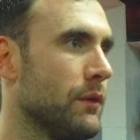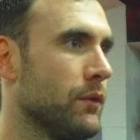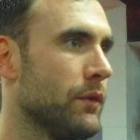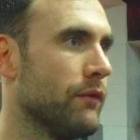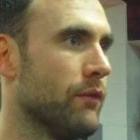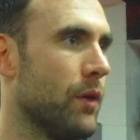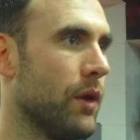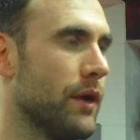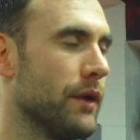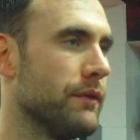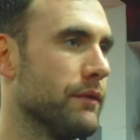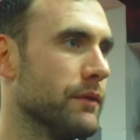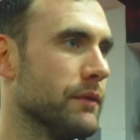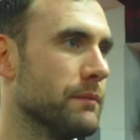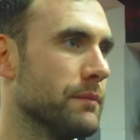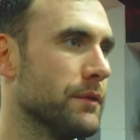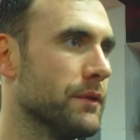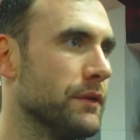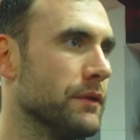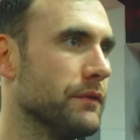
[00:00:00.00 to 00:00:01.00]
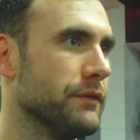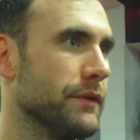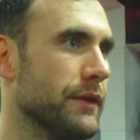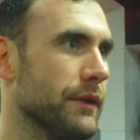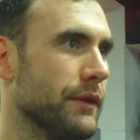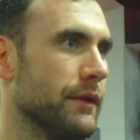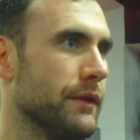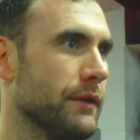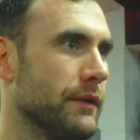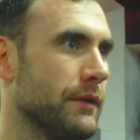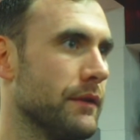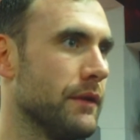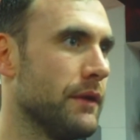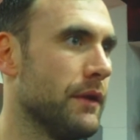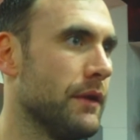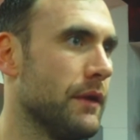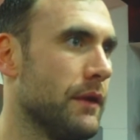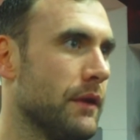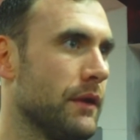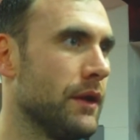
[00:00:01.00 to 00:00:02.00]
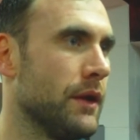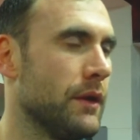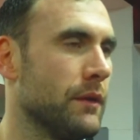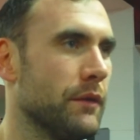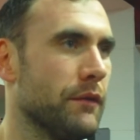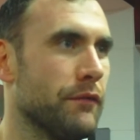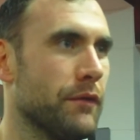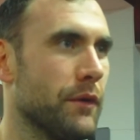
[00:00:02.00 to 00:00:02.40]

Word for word: we've wanted to improve, and you know we